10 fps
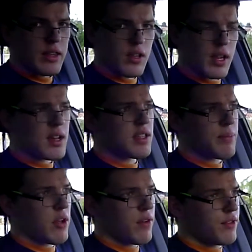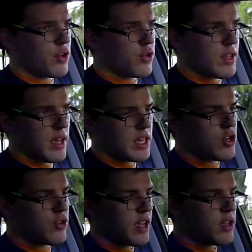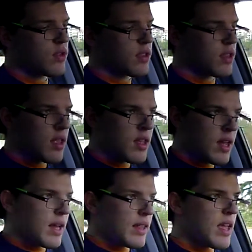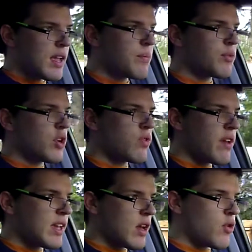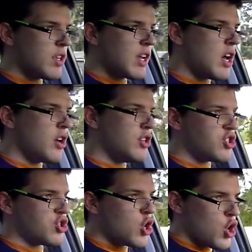Now the last time I reviewed a Hyundai, they kept on raving how the car is